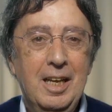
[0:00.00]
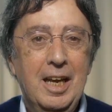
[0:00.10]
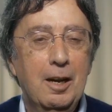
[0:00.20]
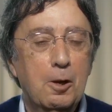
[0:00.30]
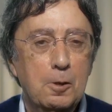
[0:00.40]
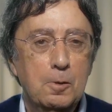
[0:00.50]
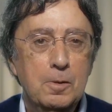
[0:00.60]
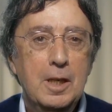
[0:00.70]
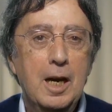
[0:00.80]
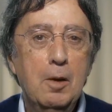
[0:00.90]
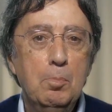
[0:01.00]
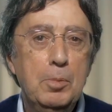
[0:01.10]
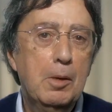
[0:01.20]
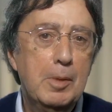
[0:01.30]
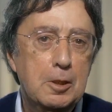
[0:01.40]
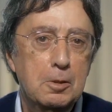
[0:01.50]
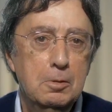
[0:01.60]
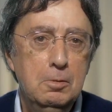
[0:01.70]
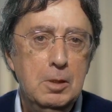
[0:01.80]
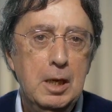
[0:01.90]
Hello, I'm Pierre
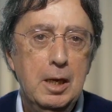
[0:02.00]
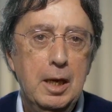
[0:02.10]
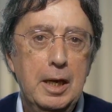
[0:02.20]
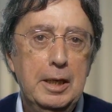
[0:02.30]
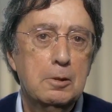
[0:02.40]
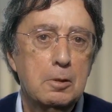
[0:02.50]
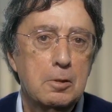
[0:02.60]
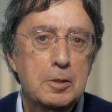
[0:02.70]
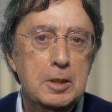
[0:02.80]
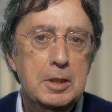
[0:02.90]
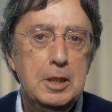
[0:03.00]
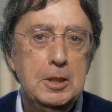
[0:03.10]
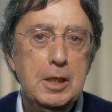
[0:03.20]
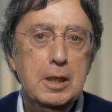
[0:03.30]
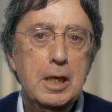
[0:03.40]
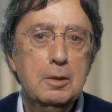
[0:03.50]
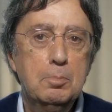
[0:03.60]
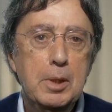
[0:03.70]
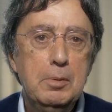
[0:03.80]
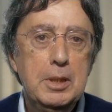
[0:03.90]
Machtou, an endodontist teaching at
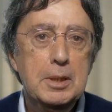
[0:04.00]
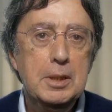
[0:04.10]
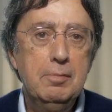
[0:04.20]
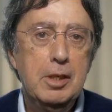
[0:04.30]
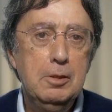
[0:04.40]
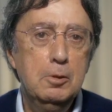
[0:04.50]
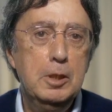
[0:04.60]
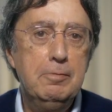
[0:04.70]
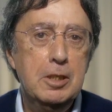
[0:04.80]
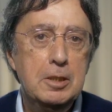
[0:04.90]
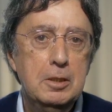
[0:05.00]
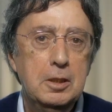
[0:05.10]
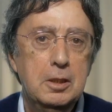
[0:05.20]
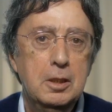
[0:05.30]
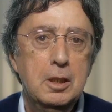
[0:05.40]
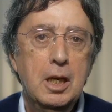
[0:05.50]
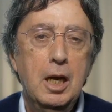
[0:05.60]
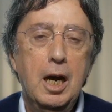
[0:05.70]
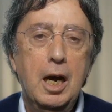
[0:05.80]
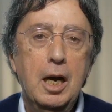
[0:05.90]
Paris seven University.
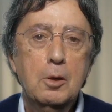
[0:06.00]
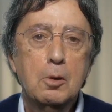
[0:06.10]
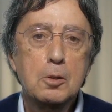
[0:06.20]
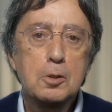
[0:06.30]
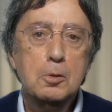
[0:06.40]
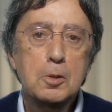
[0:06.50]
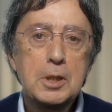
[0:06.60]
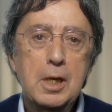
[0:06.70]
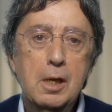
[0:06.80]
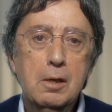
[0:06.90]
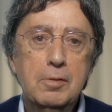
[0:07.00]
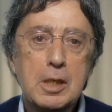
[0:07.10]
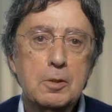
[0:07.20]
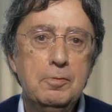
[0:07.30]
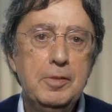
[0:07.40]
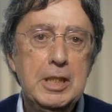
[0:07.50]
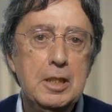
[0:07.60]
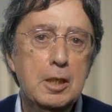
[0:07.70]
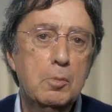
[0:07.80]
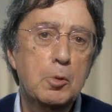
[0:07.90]
I also serve as a
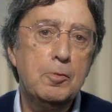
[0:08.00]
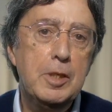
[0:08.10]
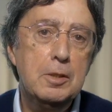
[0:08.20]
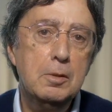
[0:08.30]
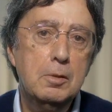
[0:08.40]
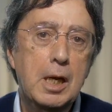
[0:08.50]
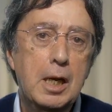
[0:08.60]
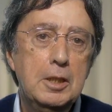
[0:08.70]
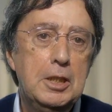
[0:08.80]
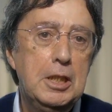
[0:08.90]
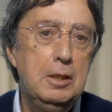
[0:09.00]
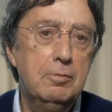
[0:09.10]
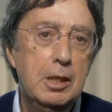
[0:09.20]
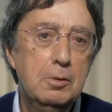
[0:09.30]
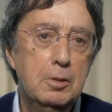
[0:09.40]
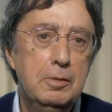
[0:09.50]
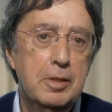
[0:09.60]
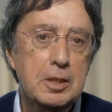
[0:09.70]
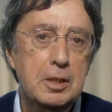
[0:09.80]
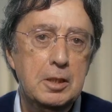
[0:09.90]
visiting professor at Geneva
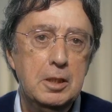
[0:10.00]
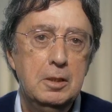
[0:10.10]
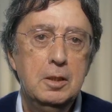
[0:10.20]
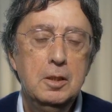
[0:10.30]
University.